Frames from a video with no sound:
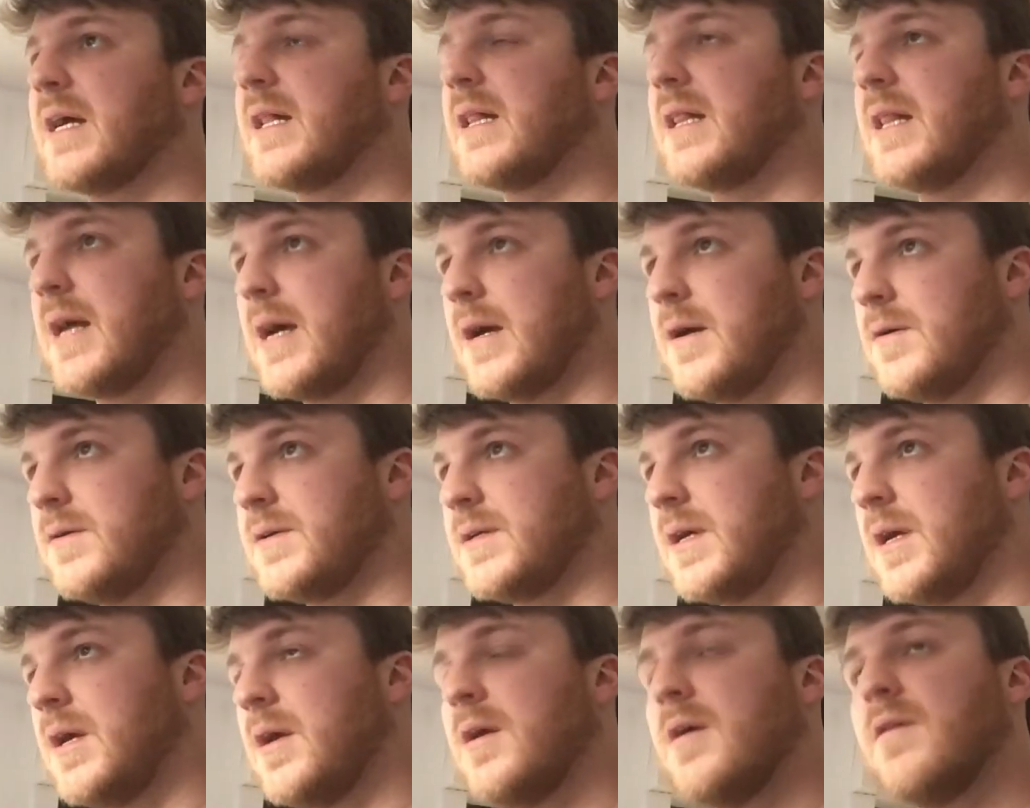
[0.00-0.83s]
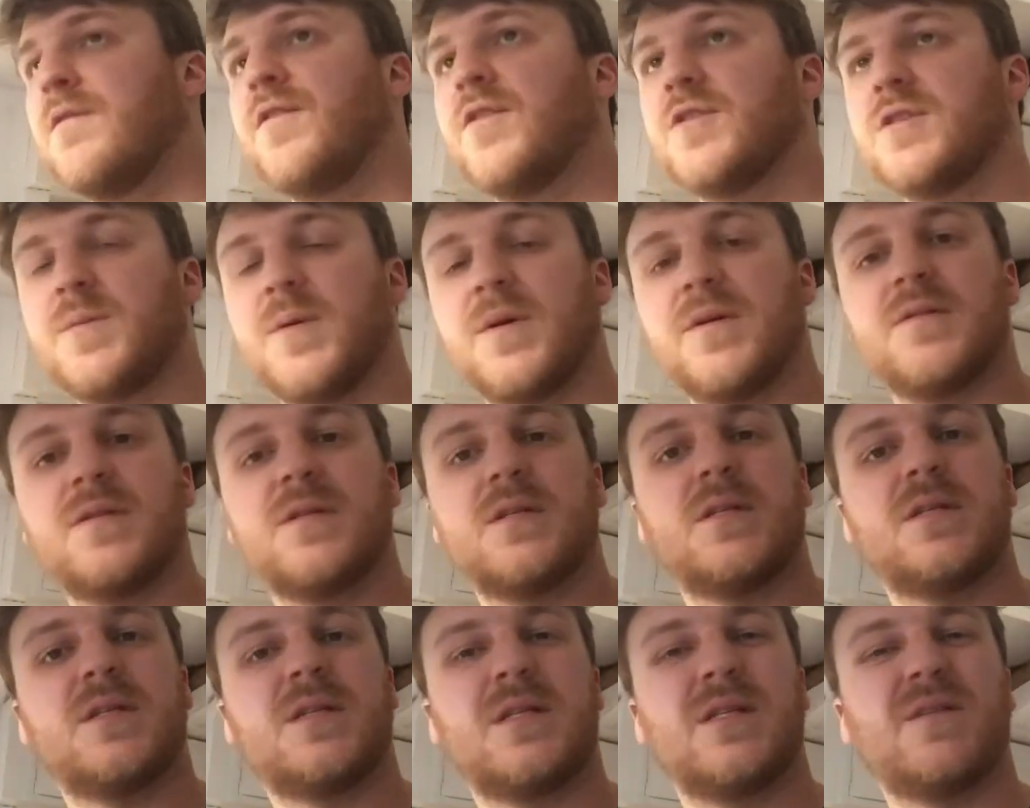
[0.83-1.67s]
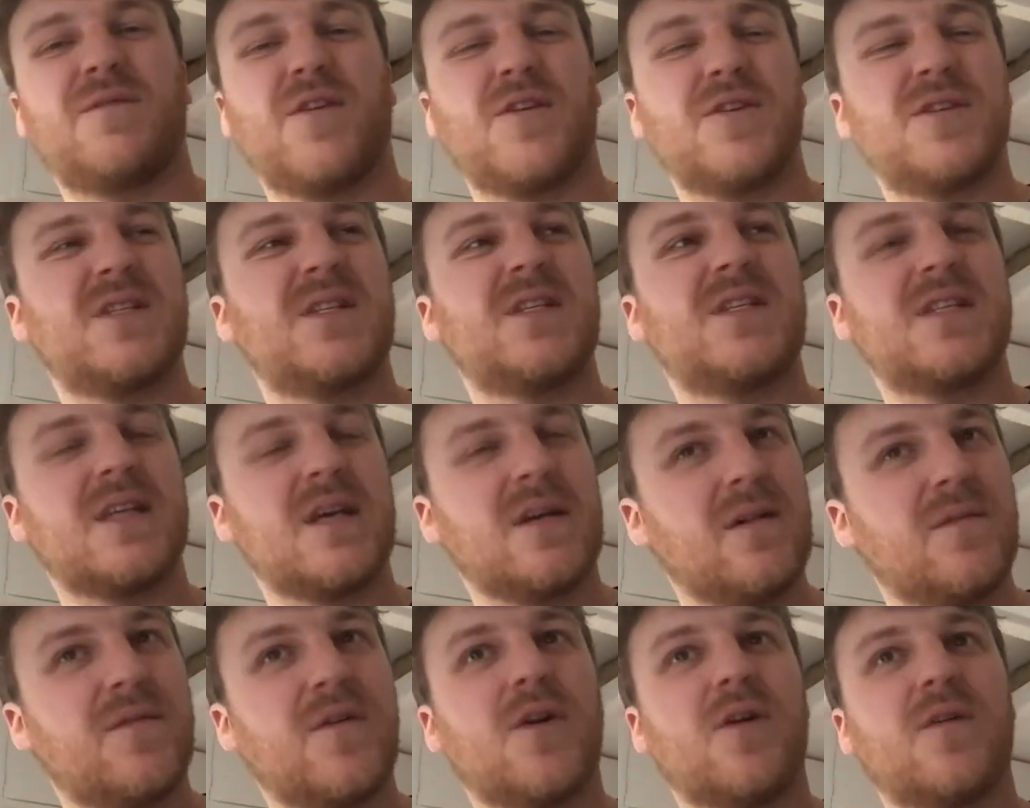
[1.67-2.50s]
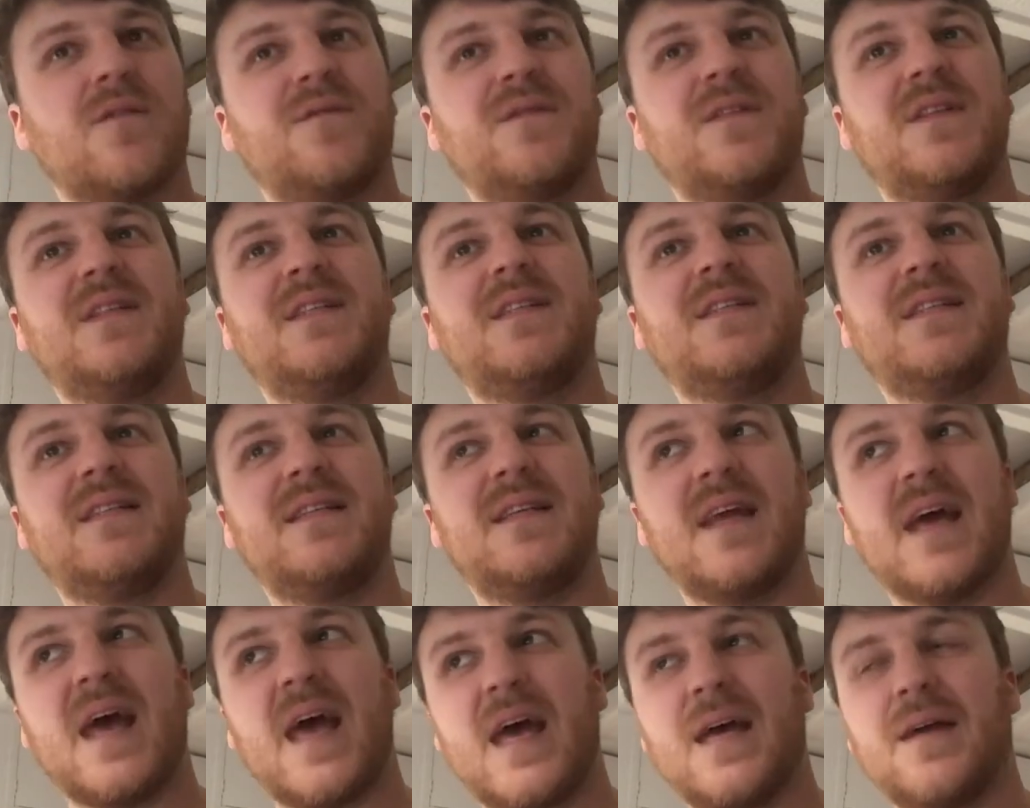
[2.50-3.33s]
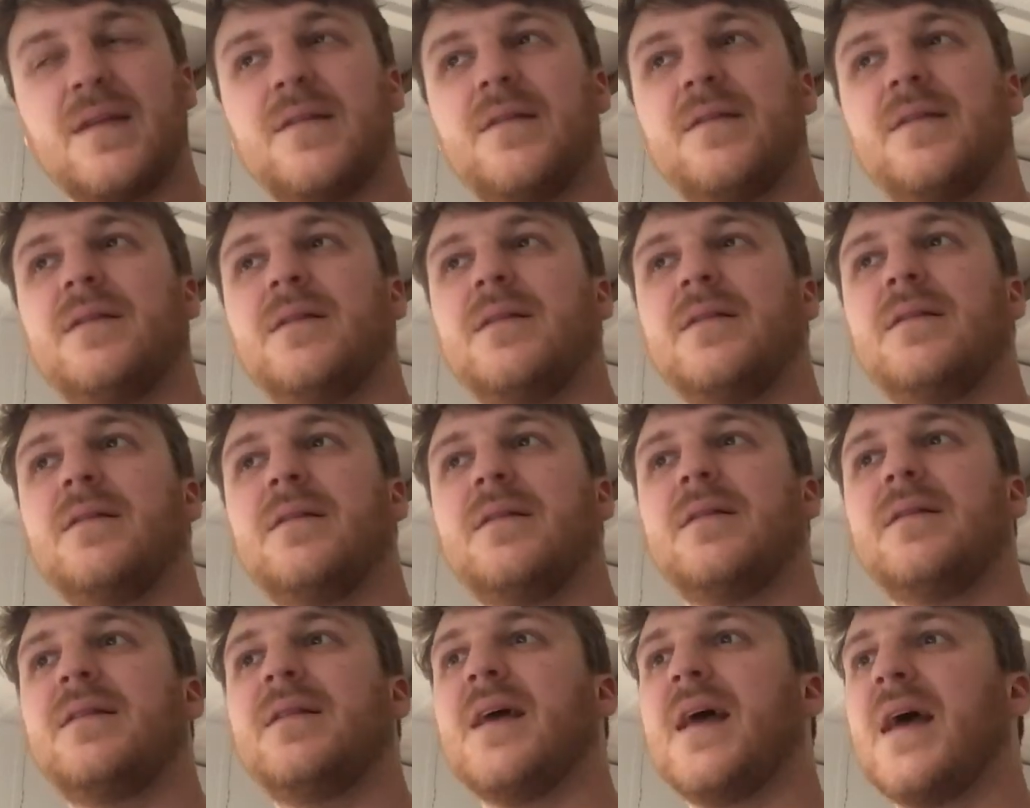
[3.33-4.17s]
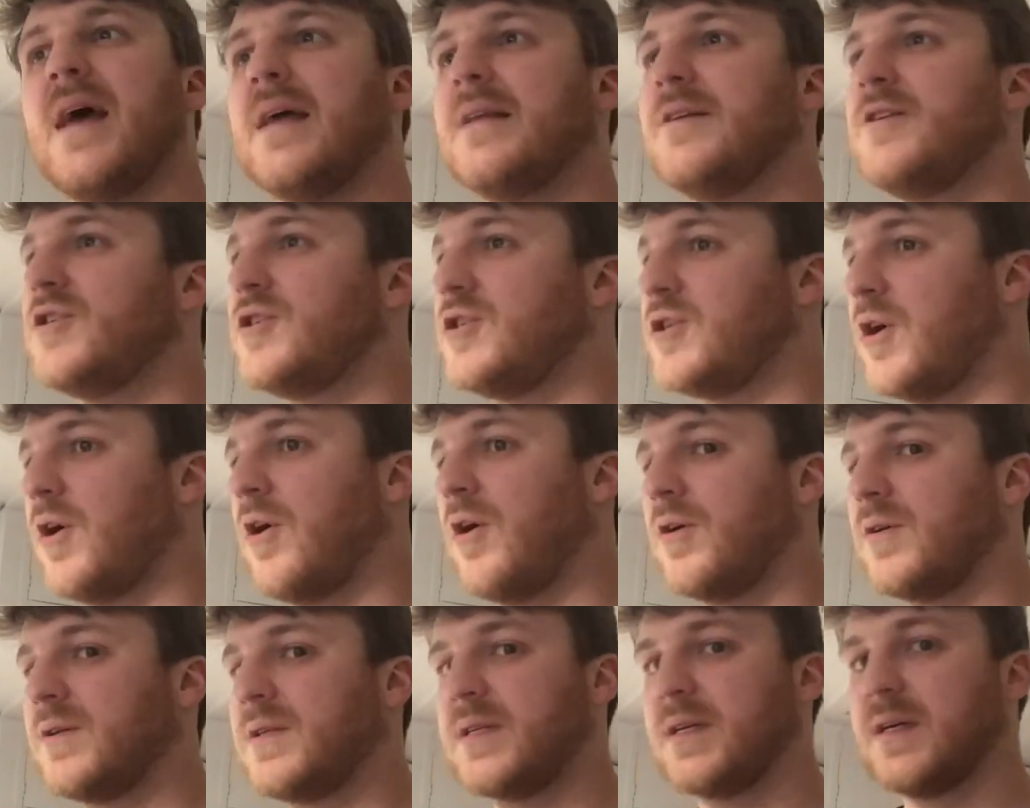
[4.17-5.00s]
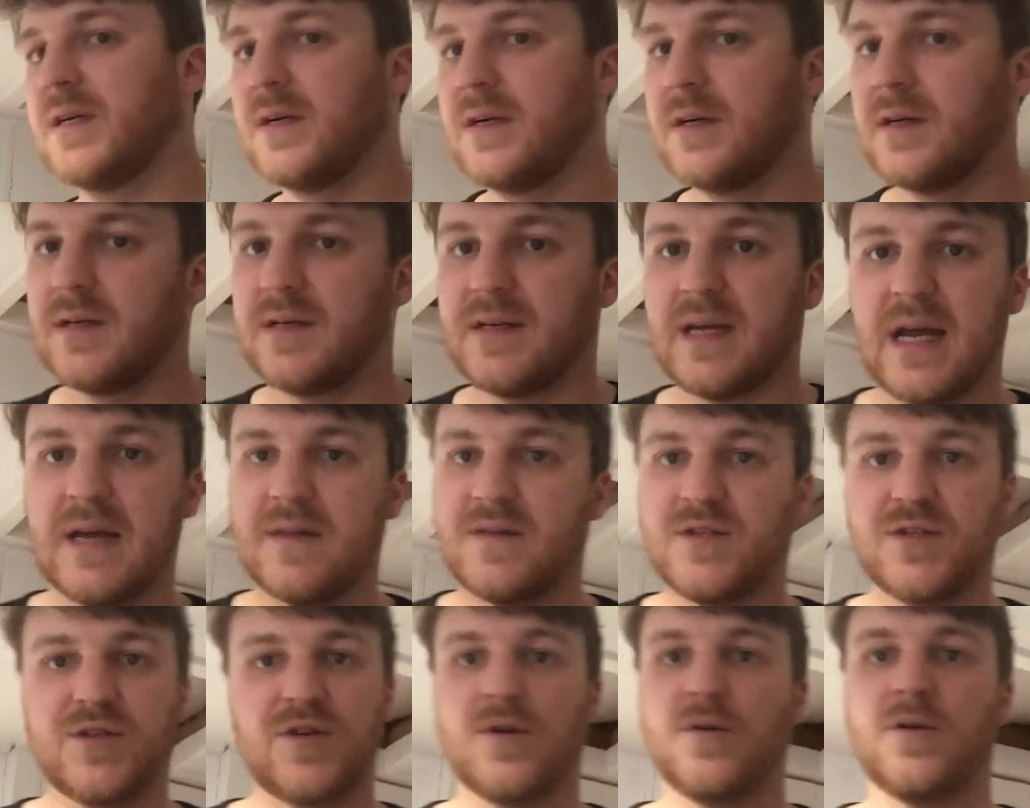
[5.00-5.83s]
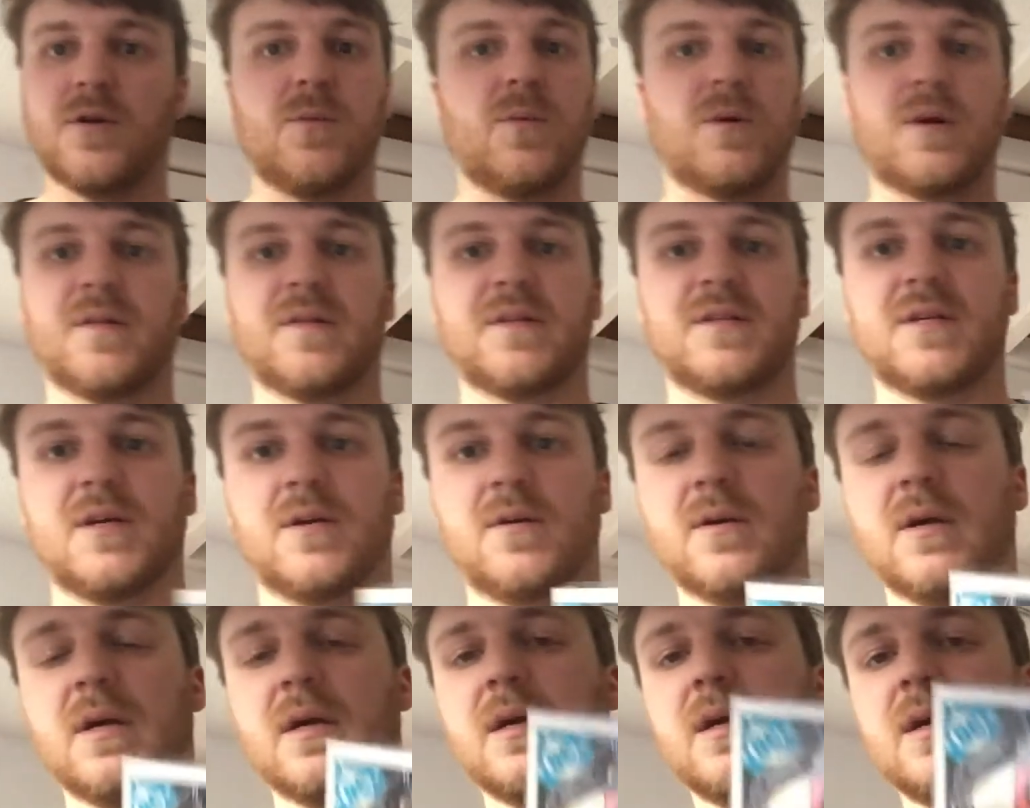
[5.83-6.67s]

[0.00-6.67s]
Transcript: Cloud, first Silver of Deadshot, Deathstroke, one of the two.